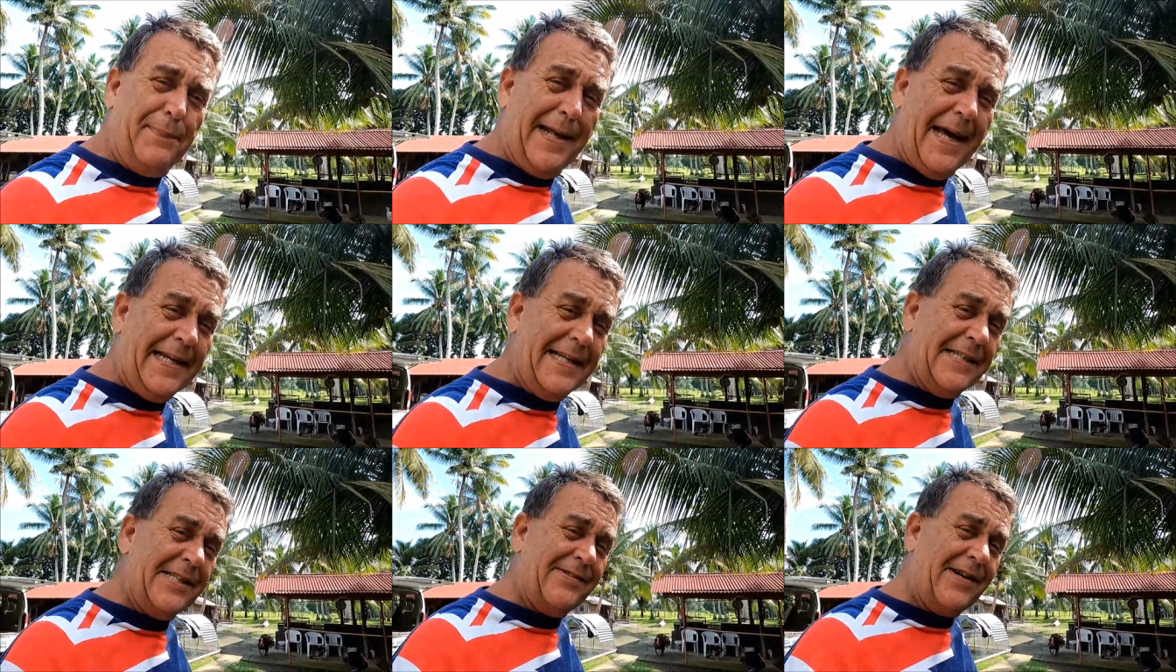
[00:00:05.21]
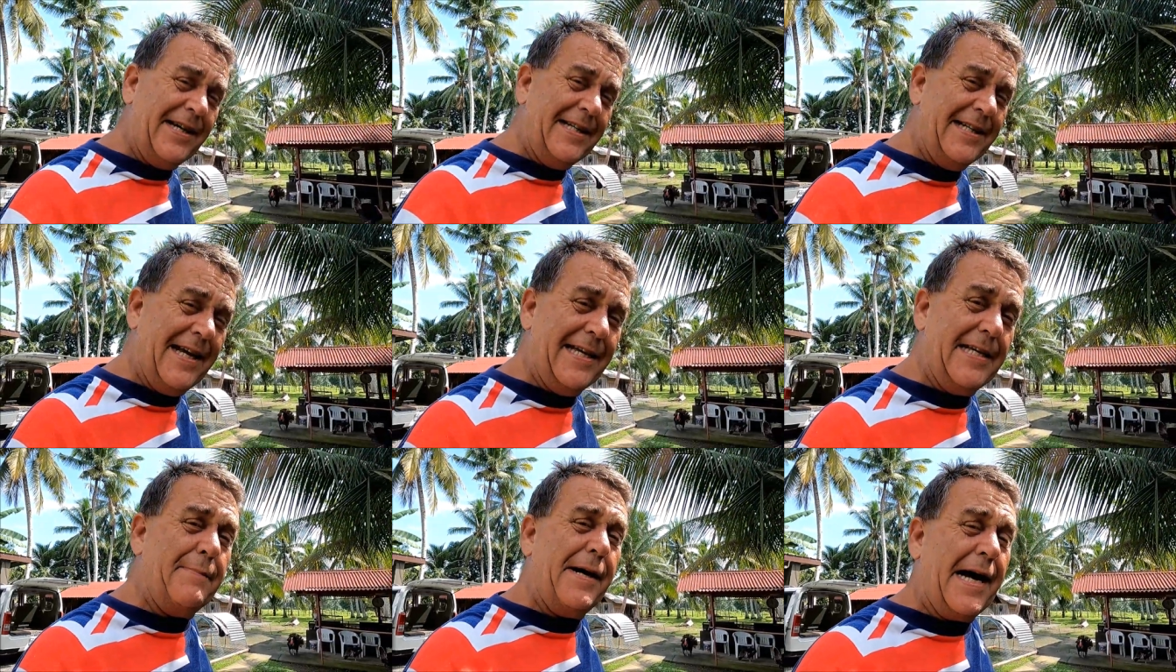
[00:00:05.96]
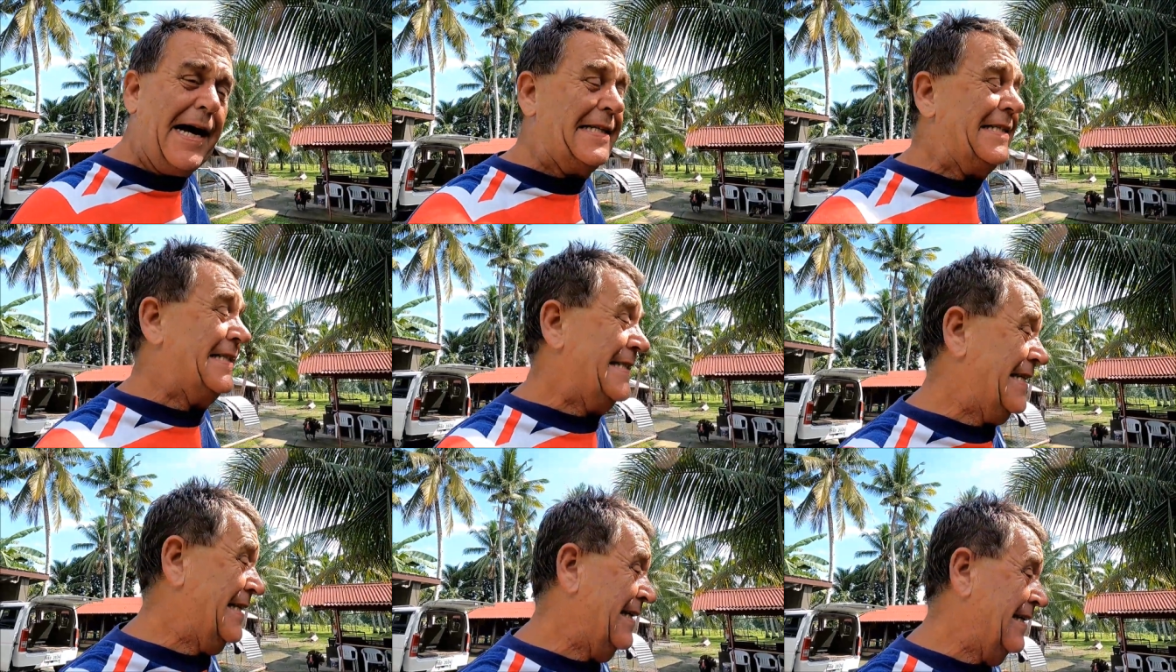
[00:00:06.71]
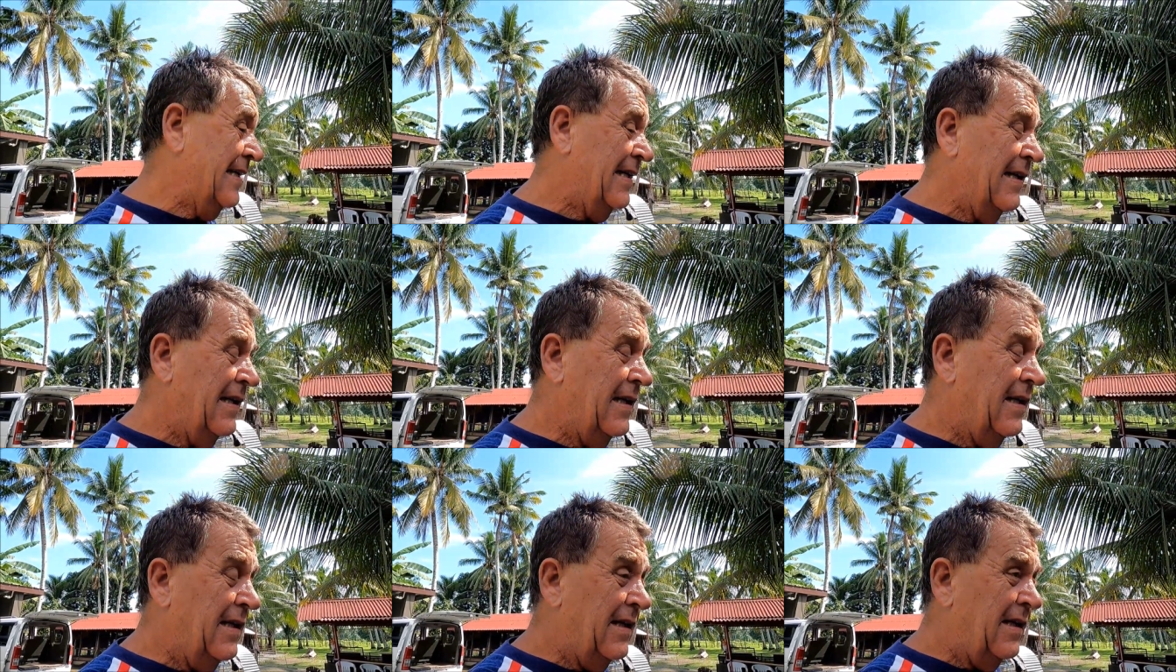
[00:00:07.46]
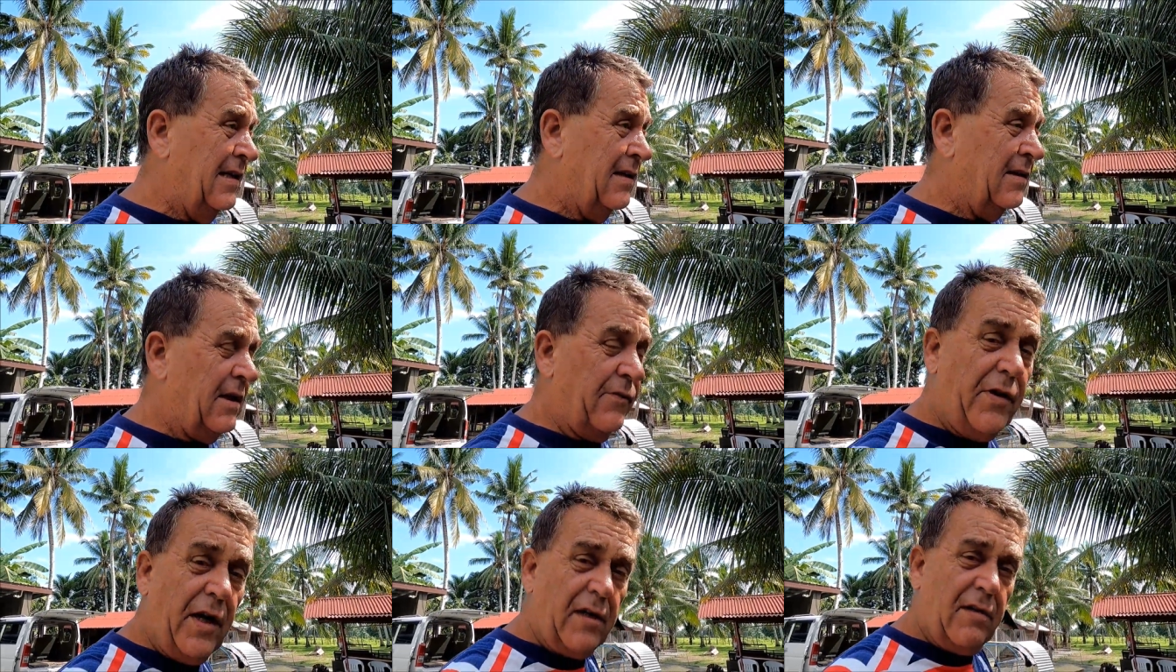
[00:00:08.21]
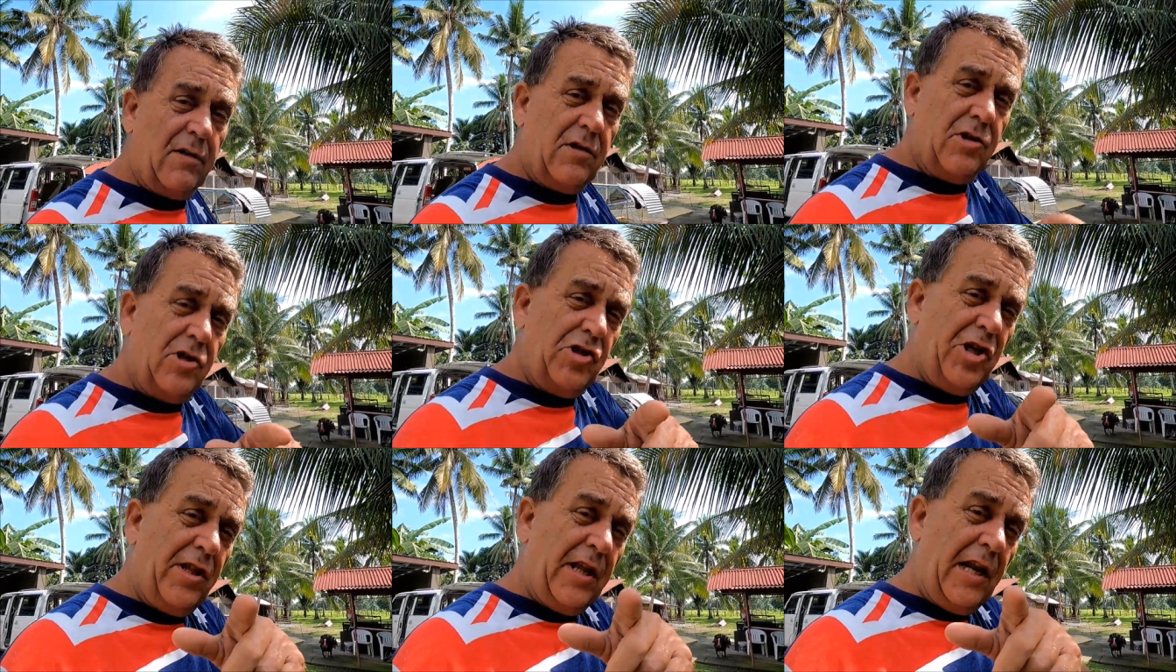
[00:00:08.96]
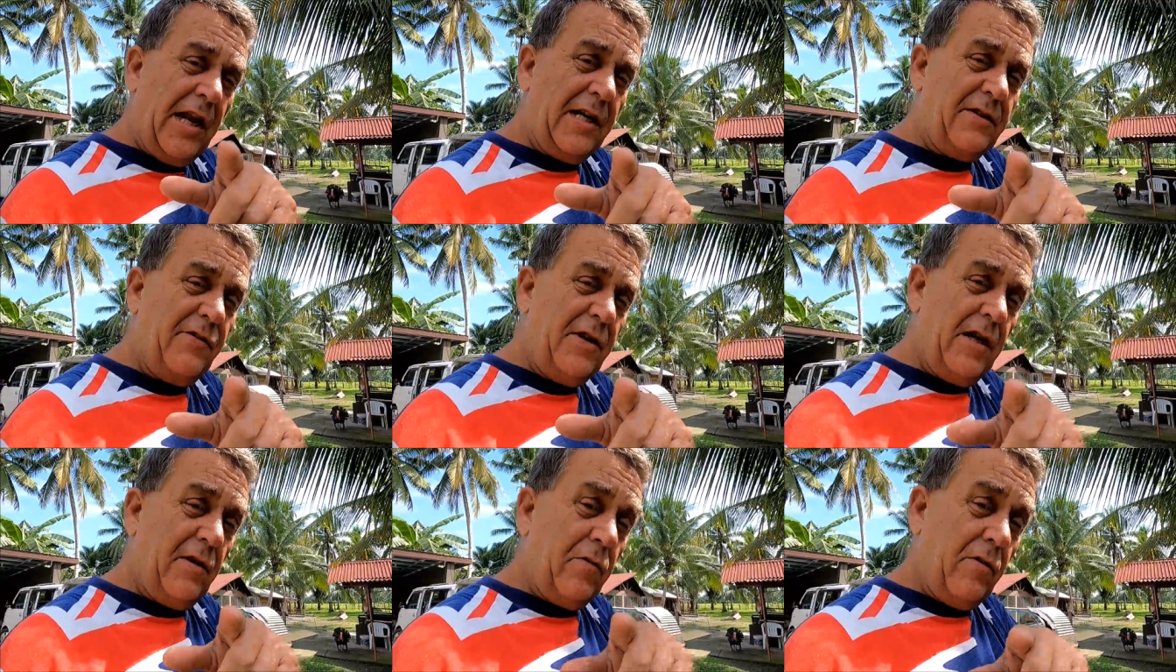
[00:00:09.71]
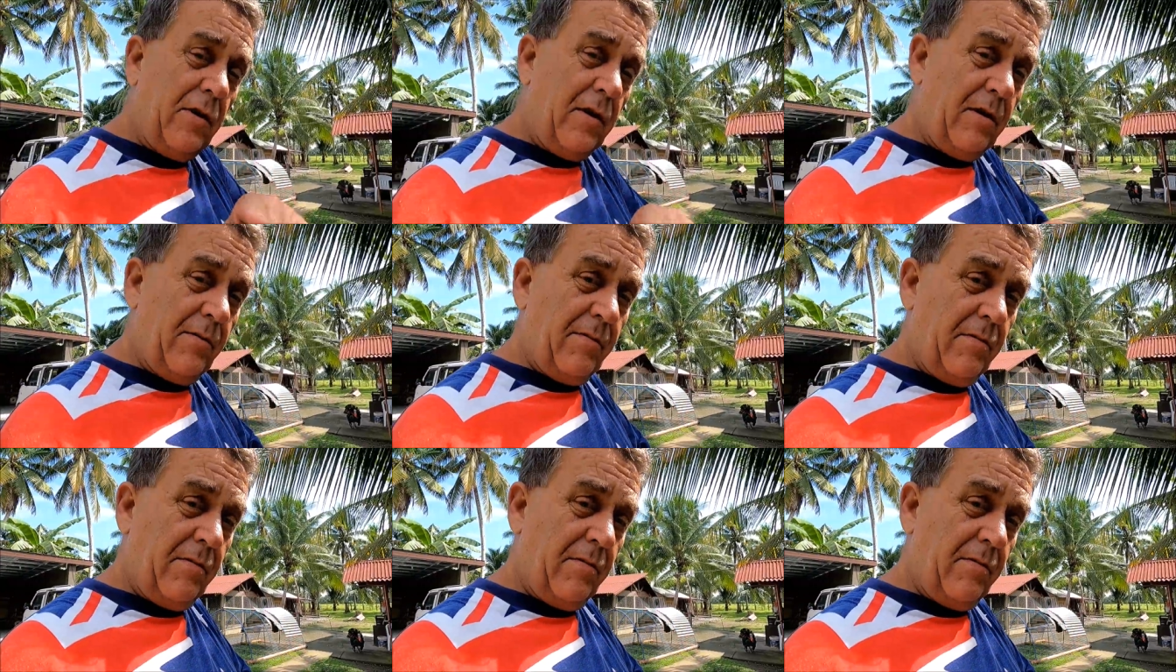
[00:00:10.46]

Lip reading: bloody Australia Day, you bastards. Don't forget, share that last video, right?